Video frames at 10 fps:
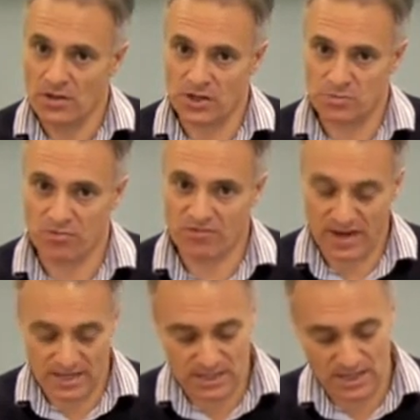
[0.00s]
that's
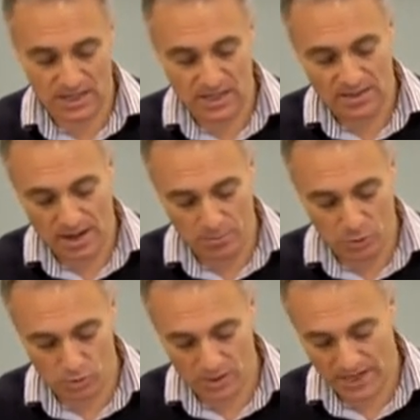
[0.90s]
preventing that
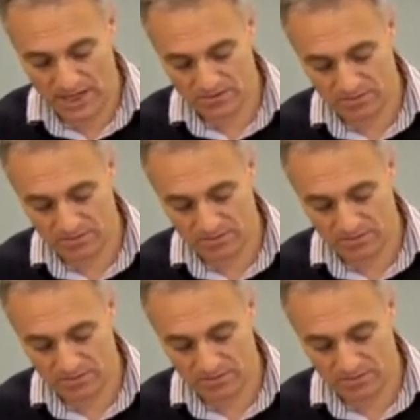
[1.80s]
ball cage